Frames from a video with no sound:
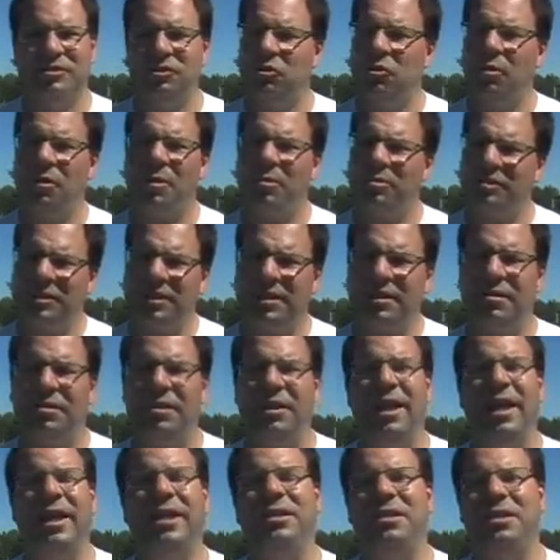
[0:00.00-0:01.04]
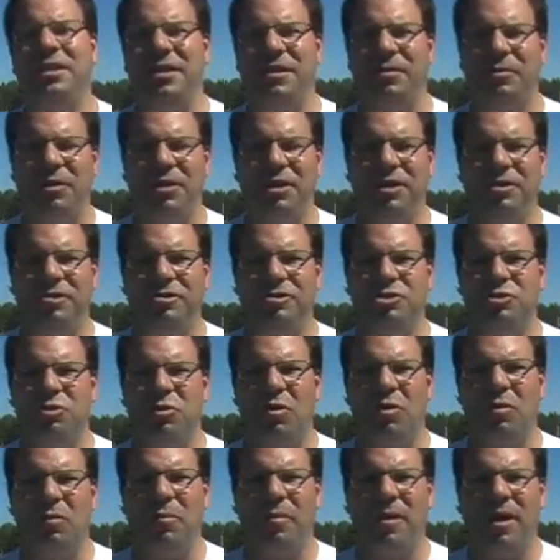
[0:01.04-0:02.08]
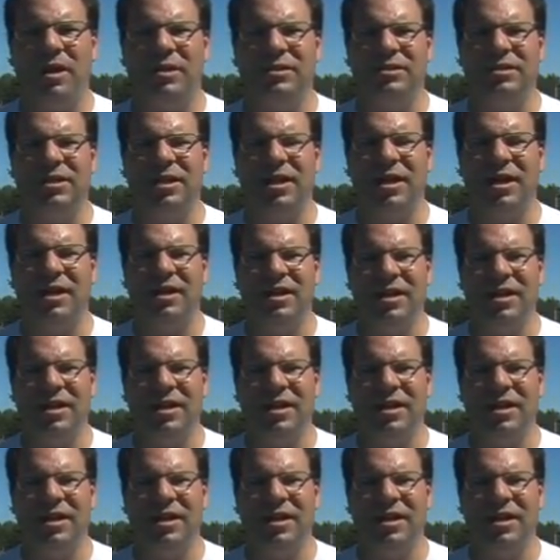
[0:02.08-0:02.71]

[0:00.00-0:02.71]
Sorry it was a little late than usual, but